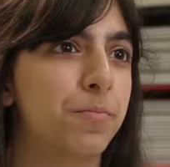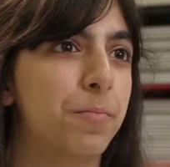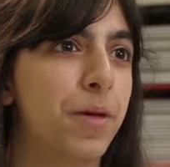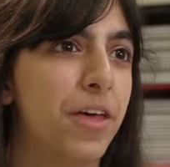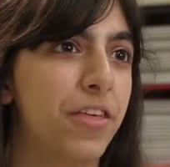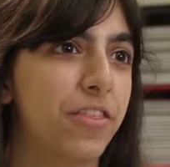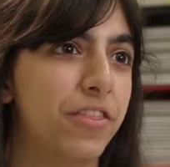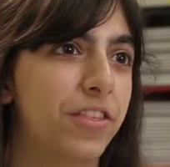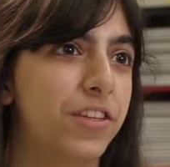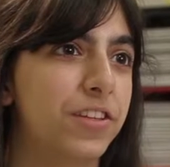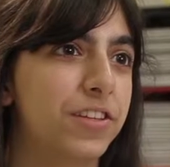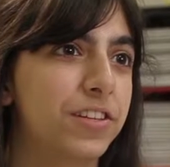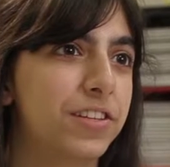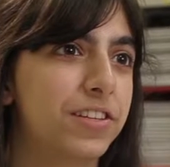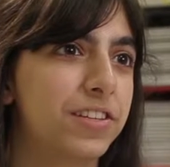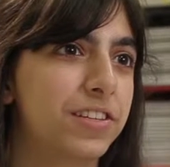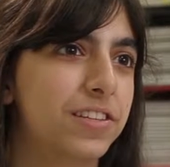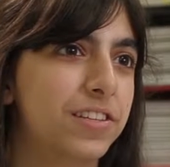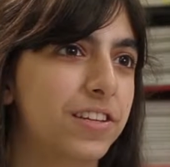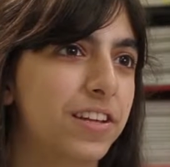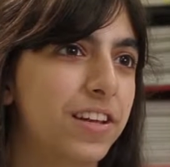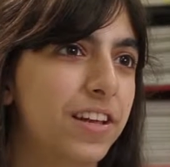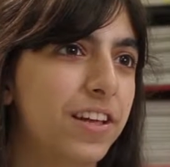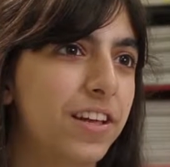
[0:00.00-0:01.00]
methods,
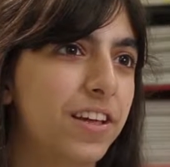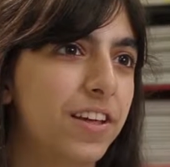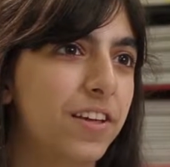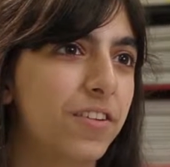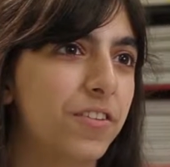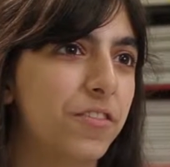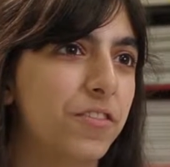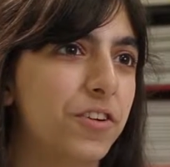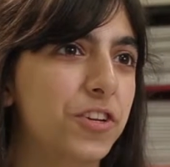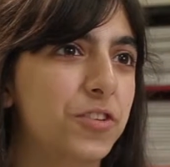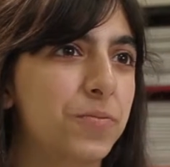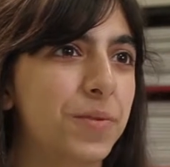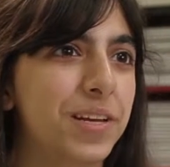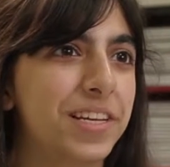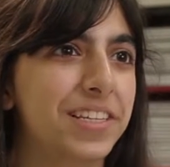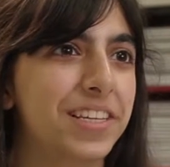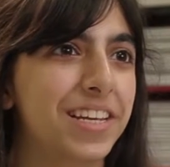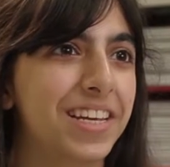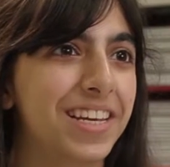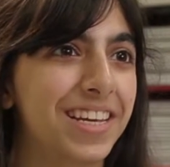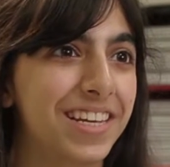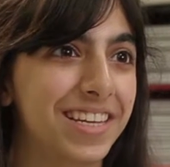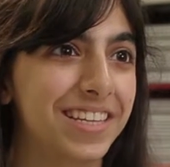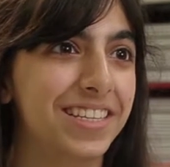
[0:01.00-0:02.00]
which makes
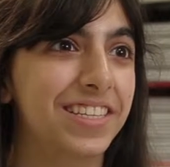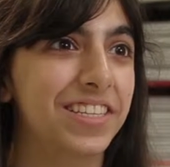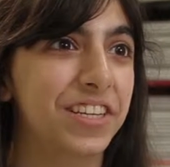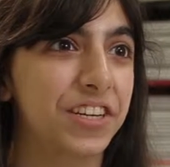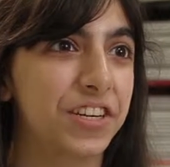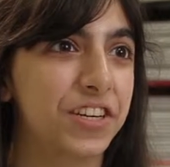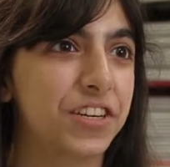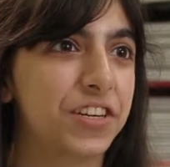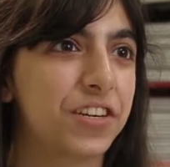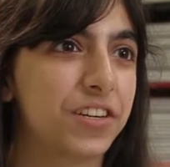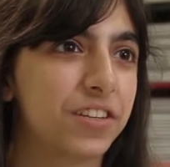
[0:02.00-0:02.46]
it easier.